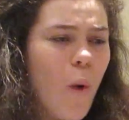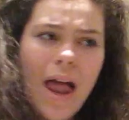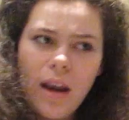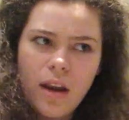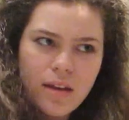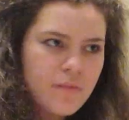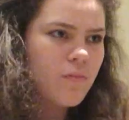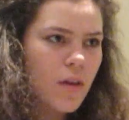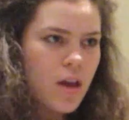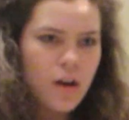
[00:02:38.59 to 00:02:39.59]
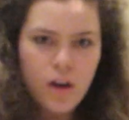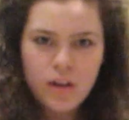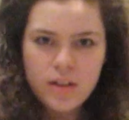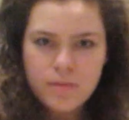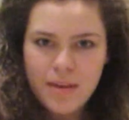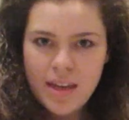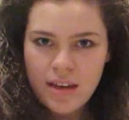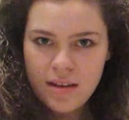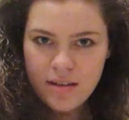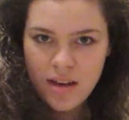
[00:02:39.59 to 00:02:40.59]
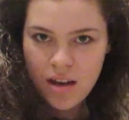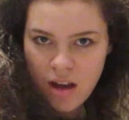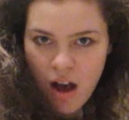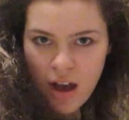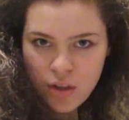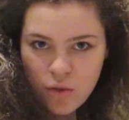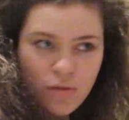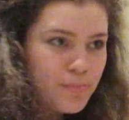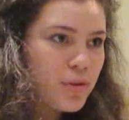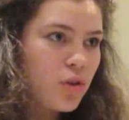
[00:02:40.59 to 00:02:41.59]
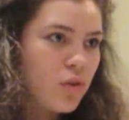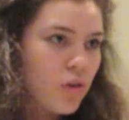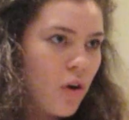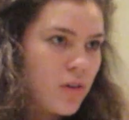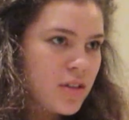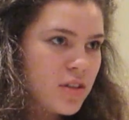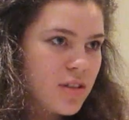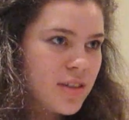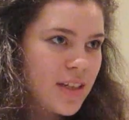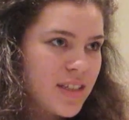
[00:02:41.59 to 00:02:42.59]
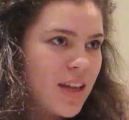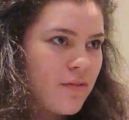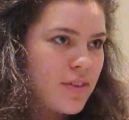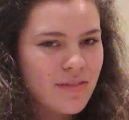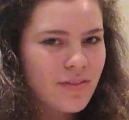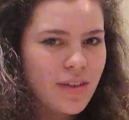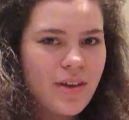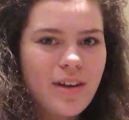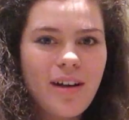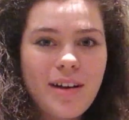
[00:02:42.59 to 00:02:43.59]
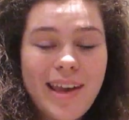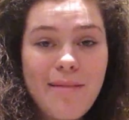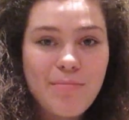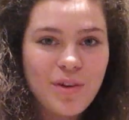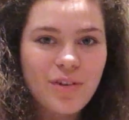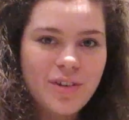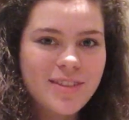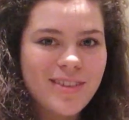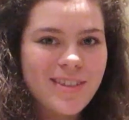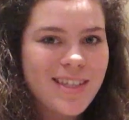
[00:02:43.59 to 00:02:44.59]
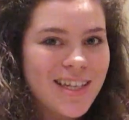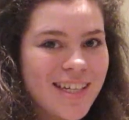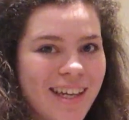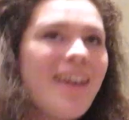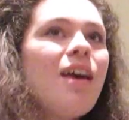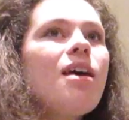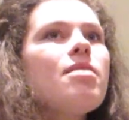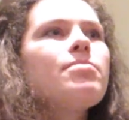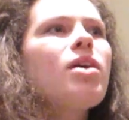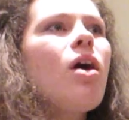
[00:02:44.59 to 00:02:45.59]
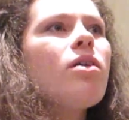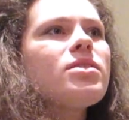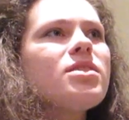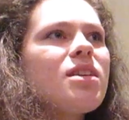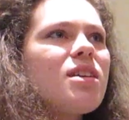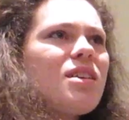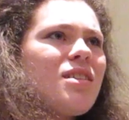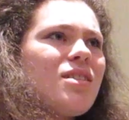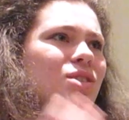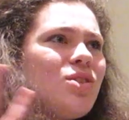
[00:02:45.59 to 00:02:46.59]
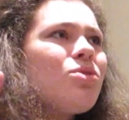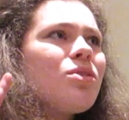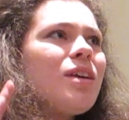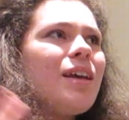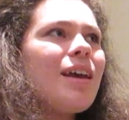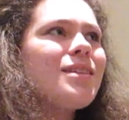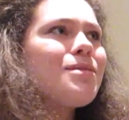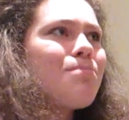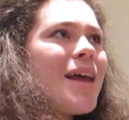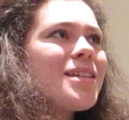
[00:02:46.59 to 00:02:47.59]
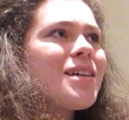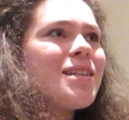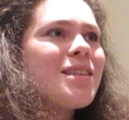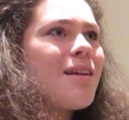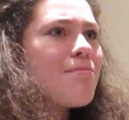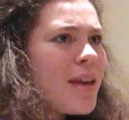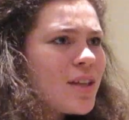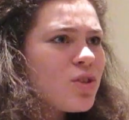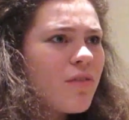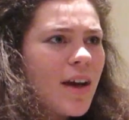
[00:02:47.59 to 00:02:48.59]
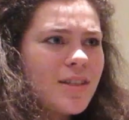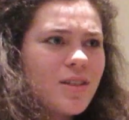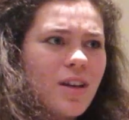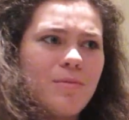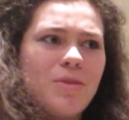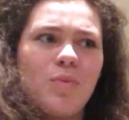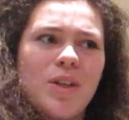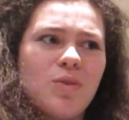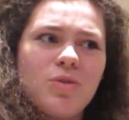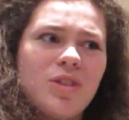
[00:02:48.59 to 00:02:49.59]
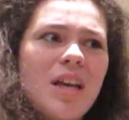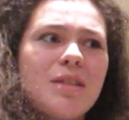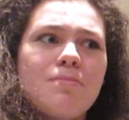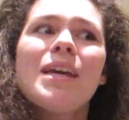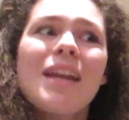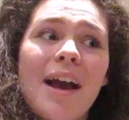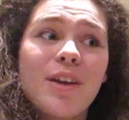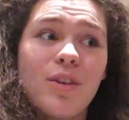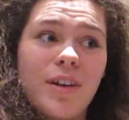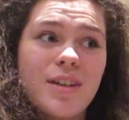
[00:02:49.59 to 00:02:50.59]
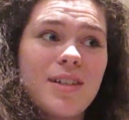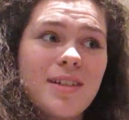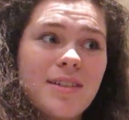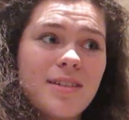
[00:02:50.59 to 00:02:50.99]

Well, look at me. I use pure oxygen sixteen, for even though you can't get pure oxygen sixteen, because surely it is better than a mixture of isotopes, which will just be inaccurate.